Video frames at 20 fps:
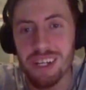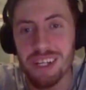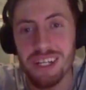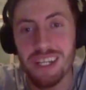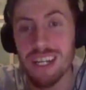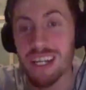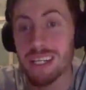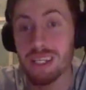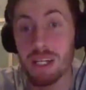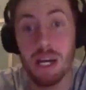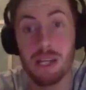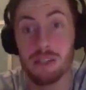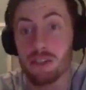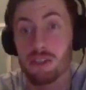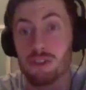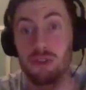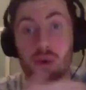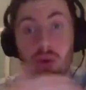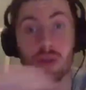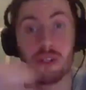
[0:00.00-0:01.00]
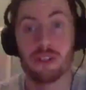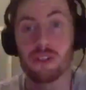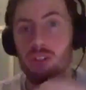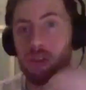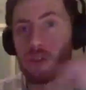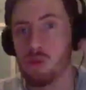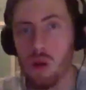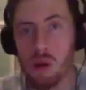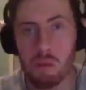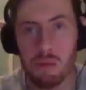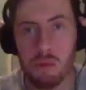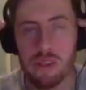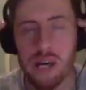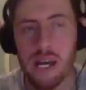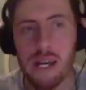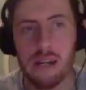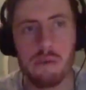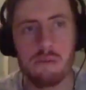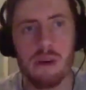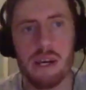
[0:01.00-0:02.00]
And I, I just always grew up with
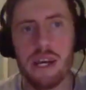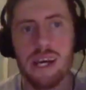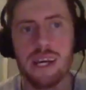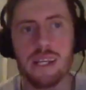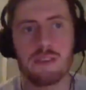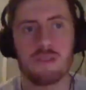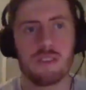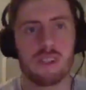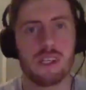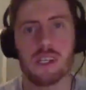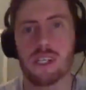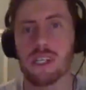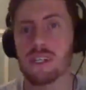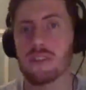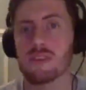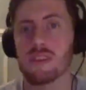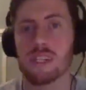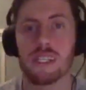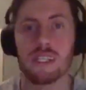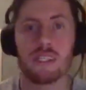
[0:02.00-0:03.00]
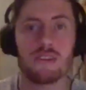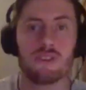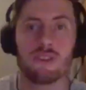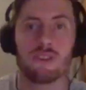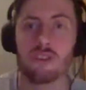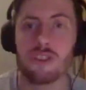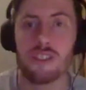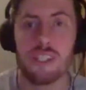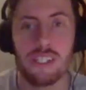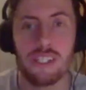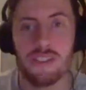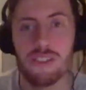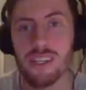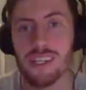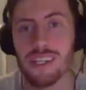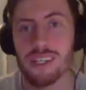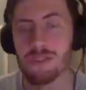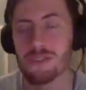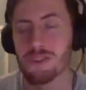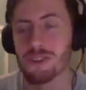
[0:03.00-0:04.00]
that in my head. I was like, okay, it's like, it just needs
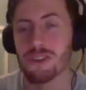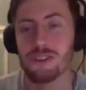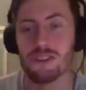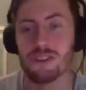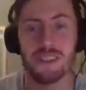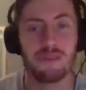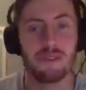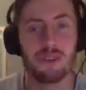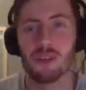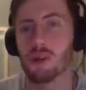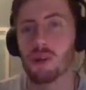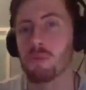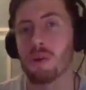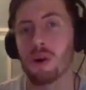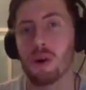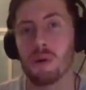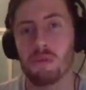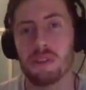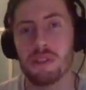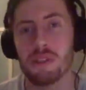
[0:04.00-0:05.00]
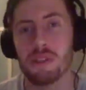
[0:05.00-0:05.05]
sales. Just if you've got a problem in yeah.